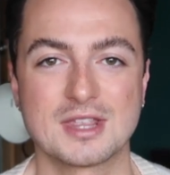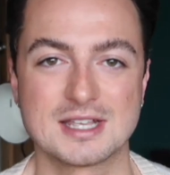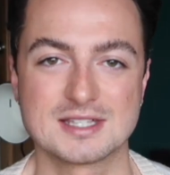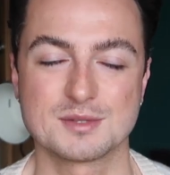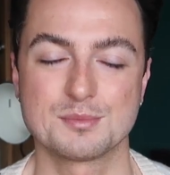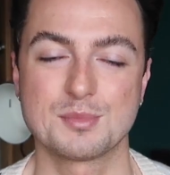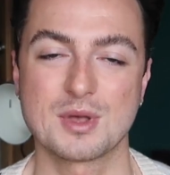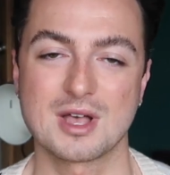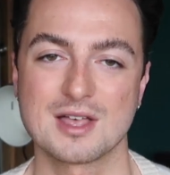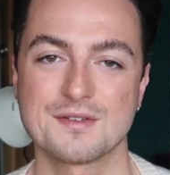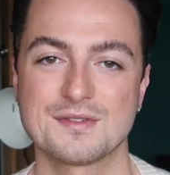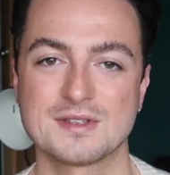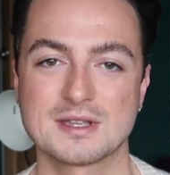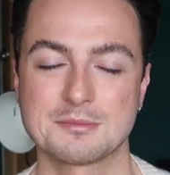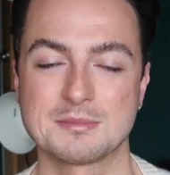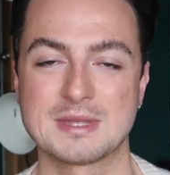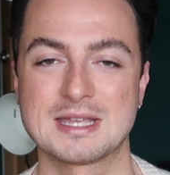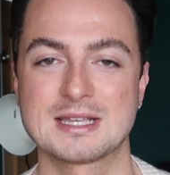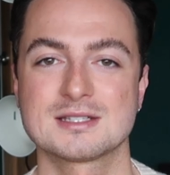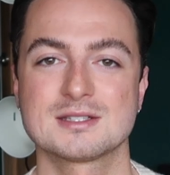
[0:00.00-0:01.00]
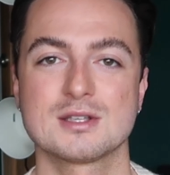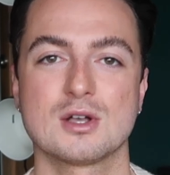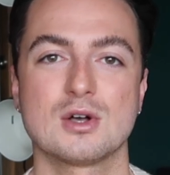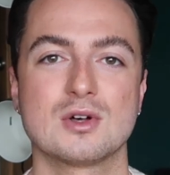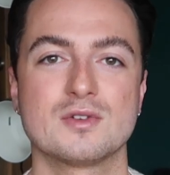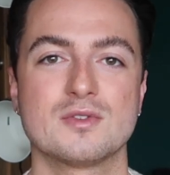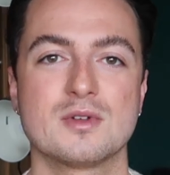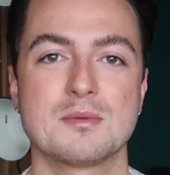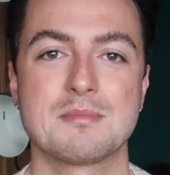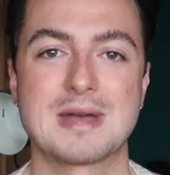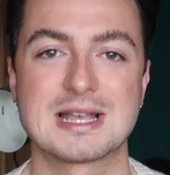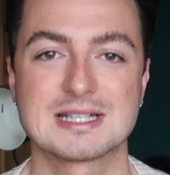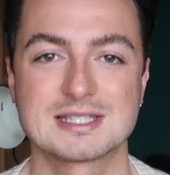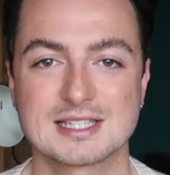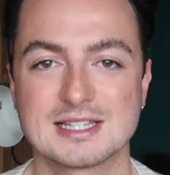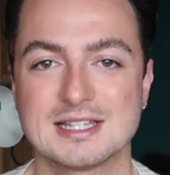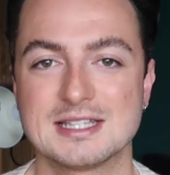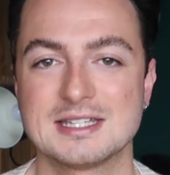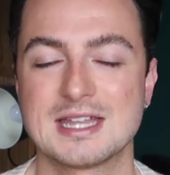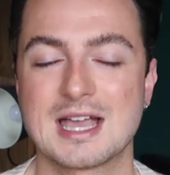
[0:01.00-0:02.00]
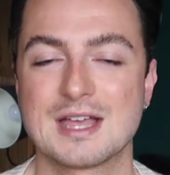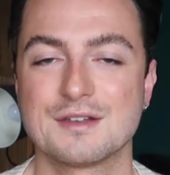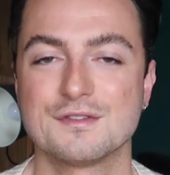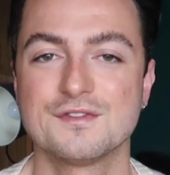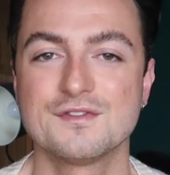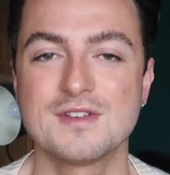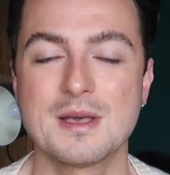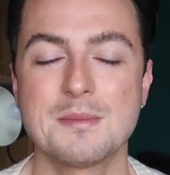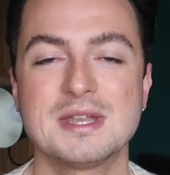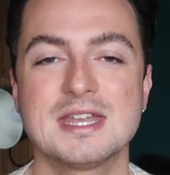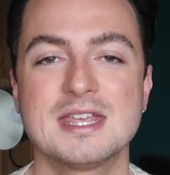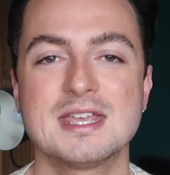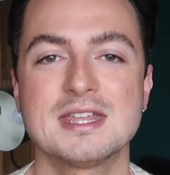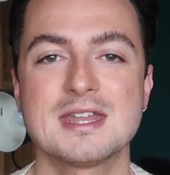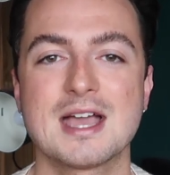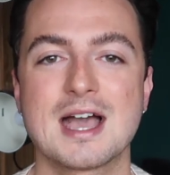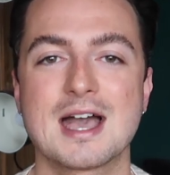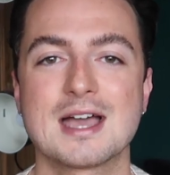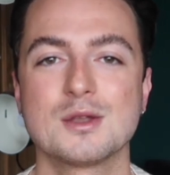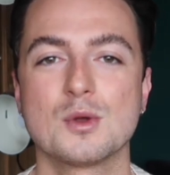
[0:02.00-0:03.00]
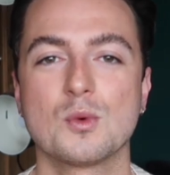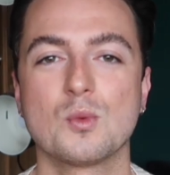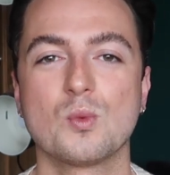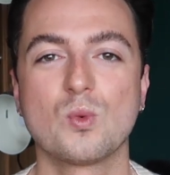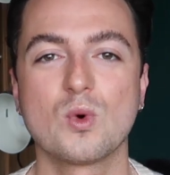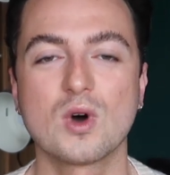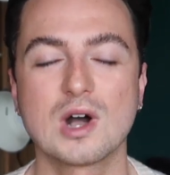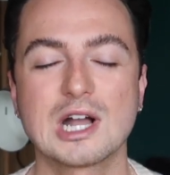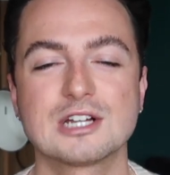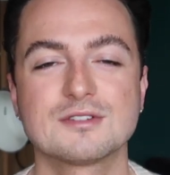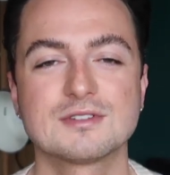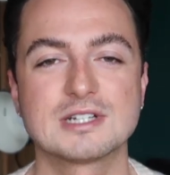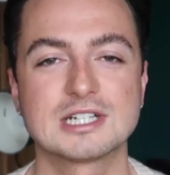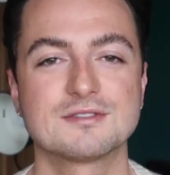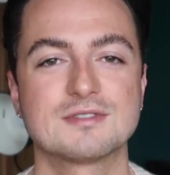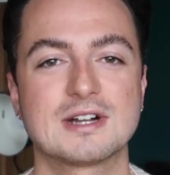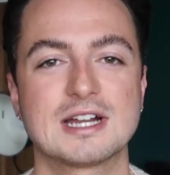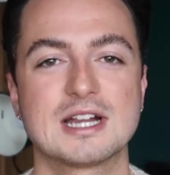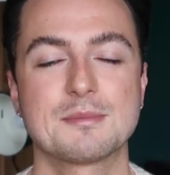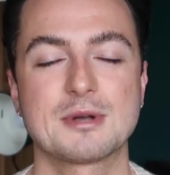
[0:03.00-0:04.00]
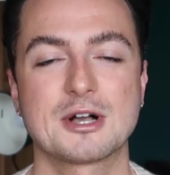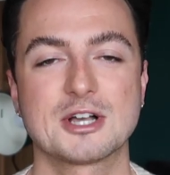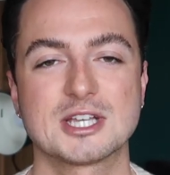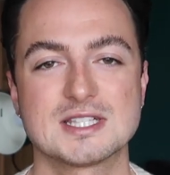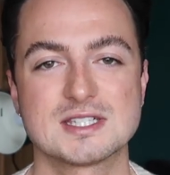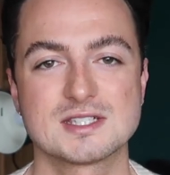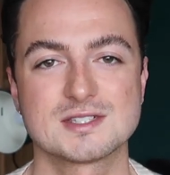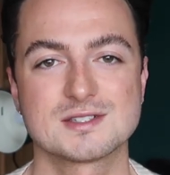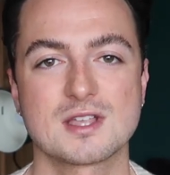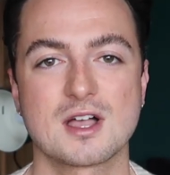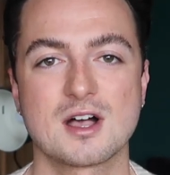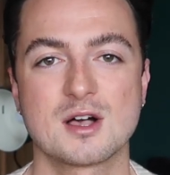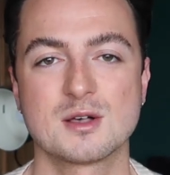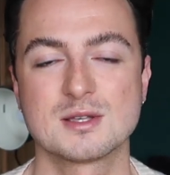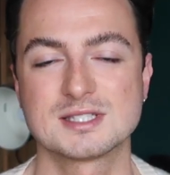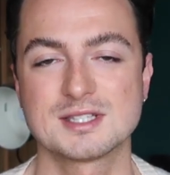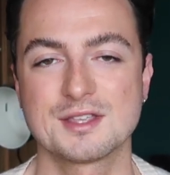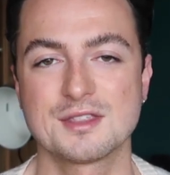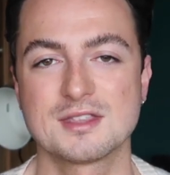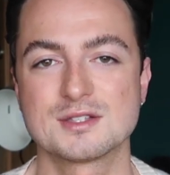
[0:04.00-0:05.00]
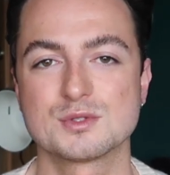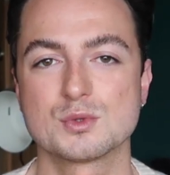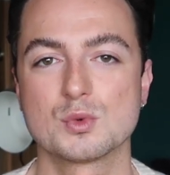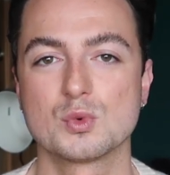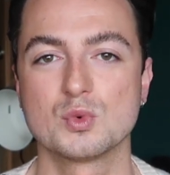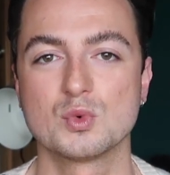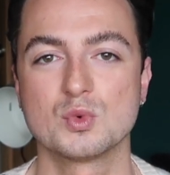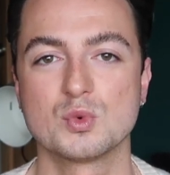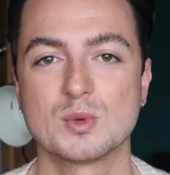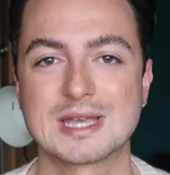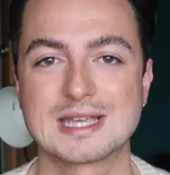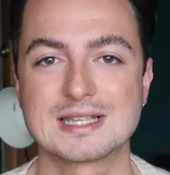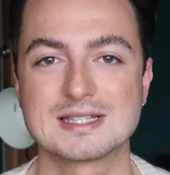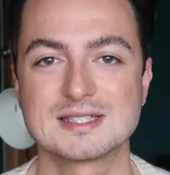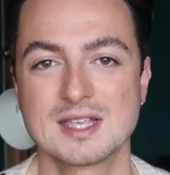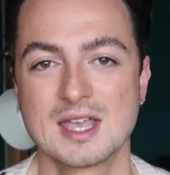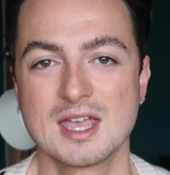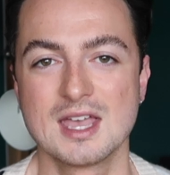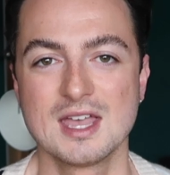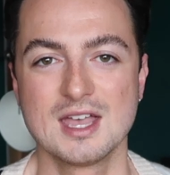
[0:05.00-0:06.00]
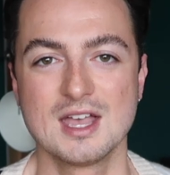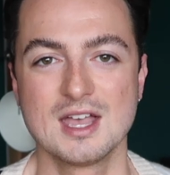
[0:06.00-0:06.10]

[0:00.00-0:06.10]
There's a perfect mix of masculine and feminine, and what I really rate about his style is that there's always